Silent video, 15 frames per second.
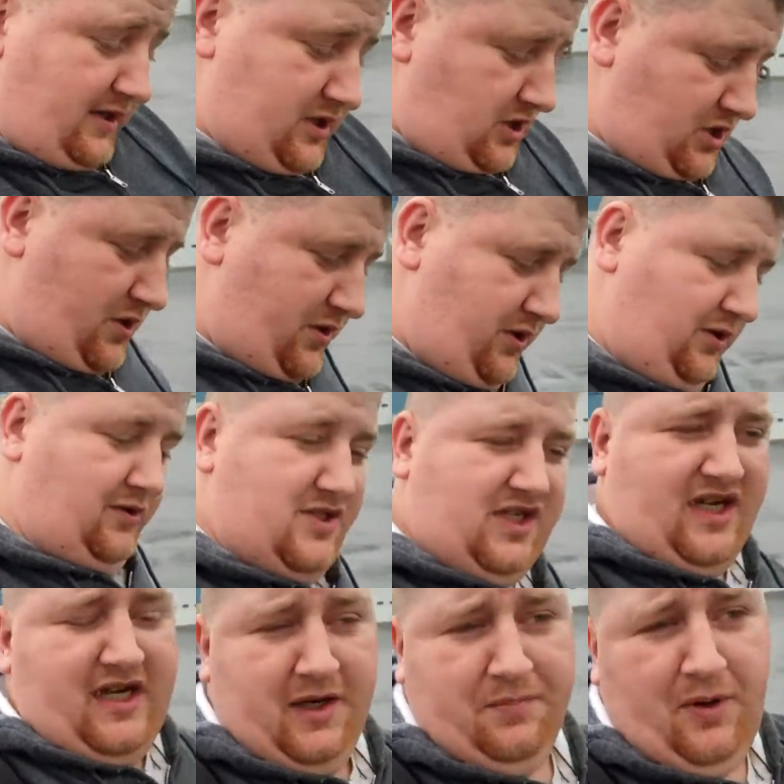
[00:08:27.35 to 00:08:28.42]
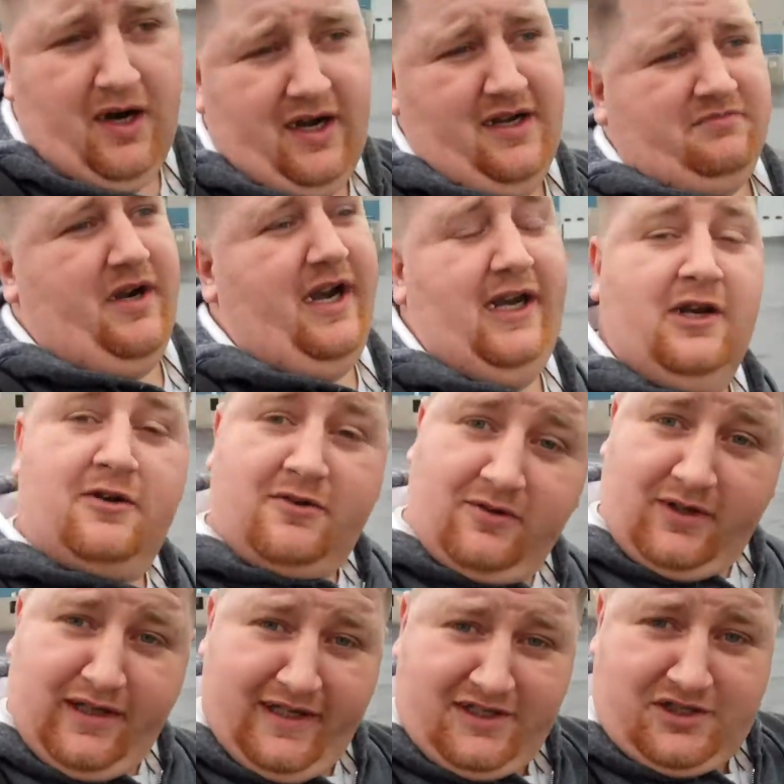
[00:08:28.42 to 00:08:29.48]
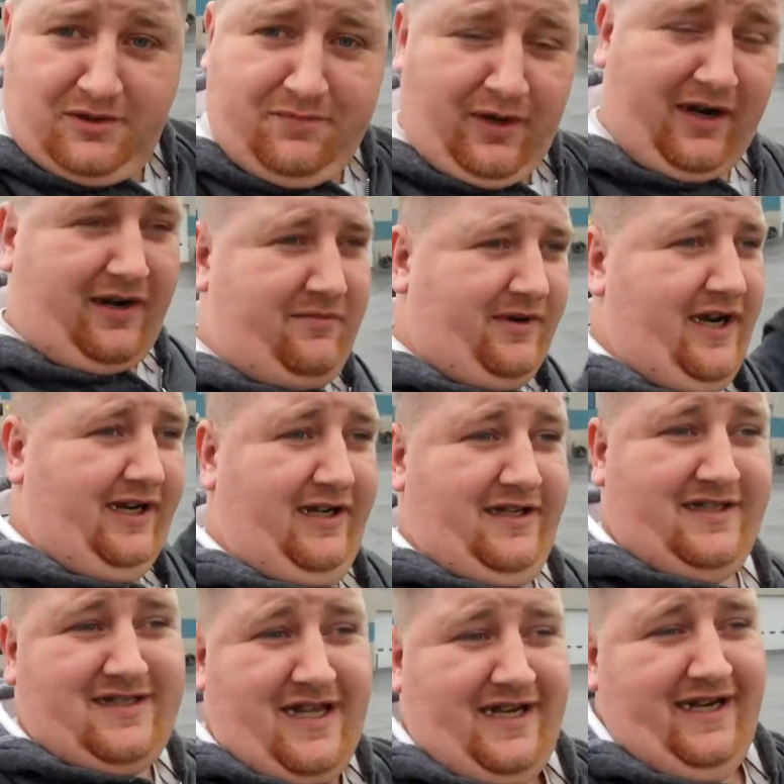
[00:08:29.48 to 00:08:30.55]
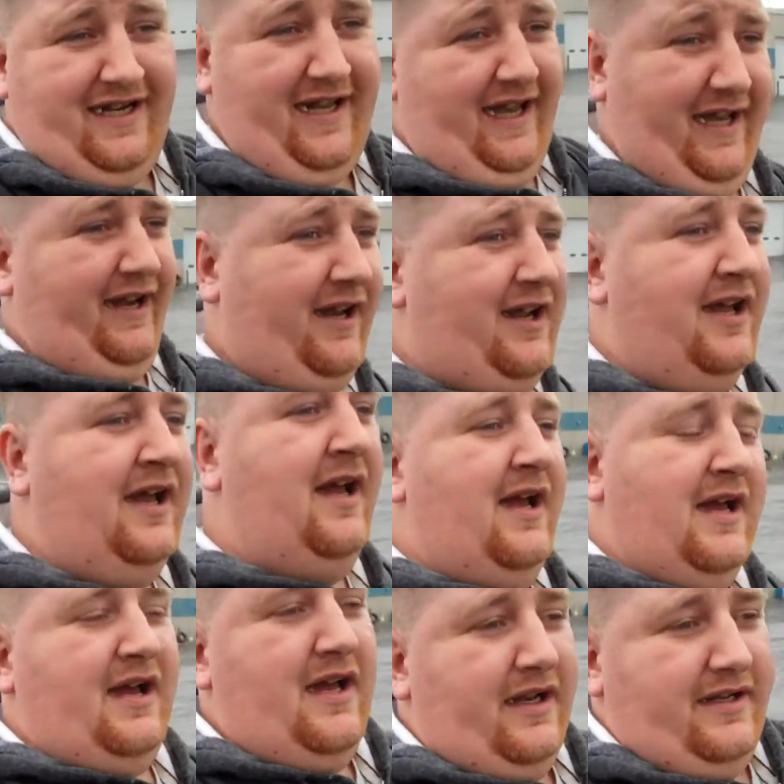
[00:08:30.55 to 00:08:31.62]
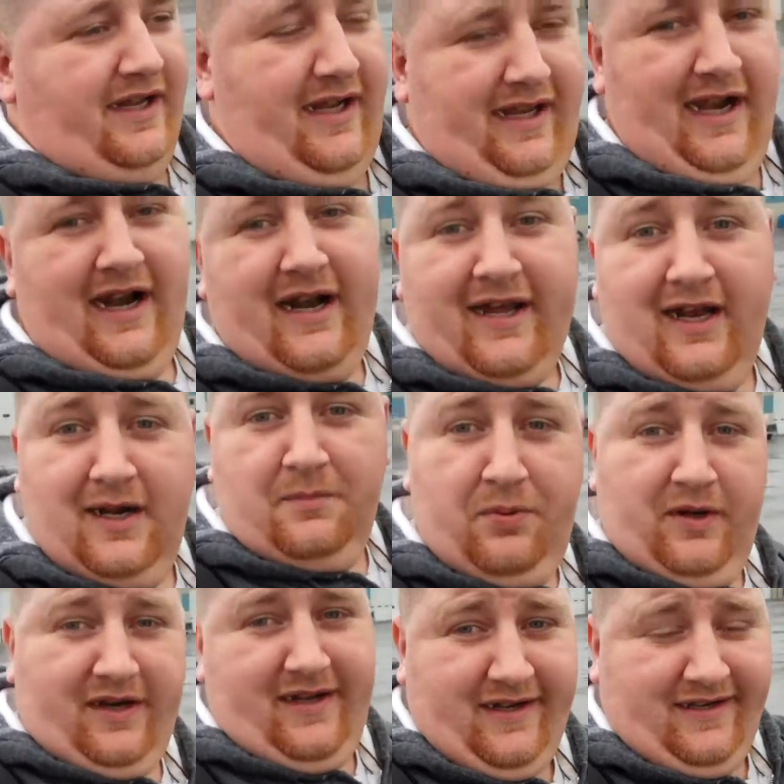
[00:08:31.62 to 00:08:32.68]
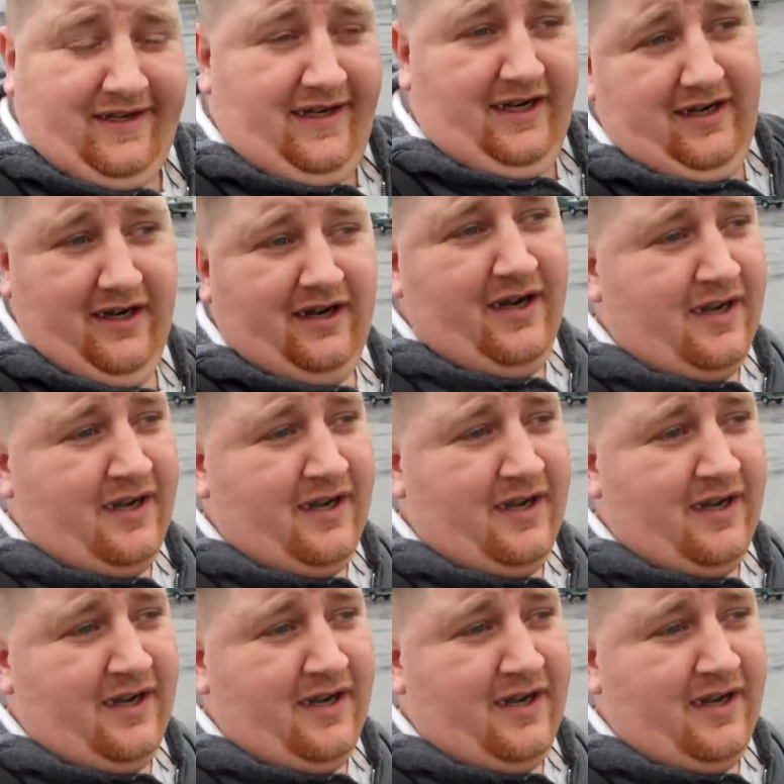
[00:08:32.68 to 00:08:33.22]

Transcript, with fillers: So you set your parking brake, you release your parking brake, you set it again, take it out of gear, put it into gear,